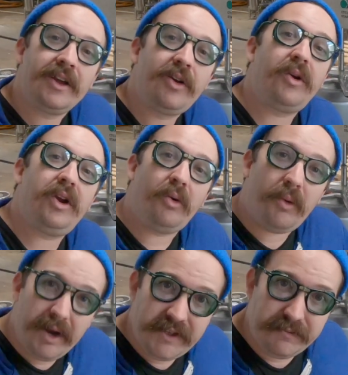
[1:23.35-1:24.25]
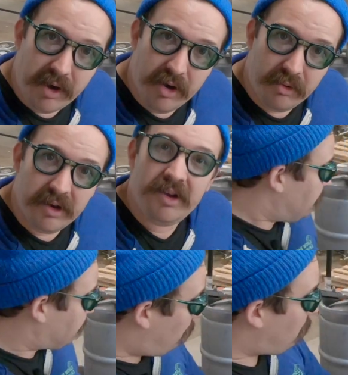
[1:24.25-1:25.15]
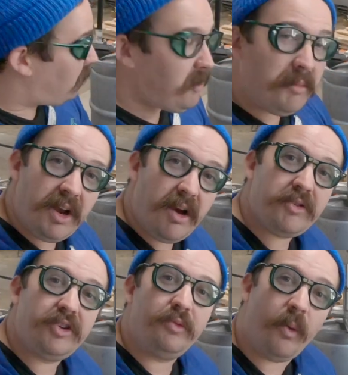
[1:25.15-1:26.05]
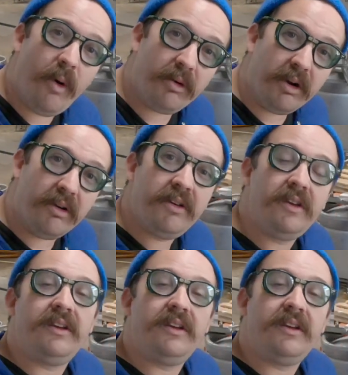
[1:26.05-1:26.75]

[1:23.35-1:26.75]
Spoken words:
Going into rinse mode. It's gonna come in there with some water.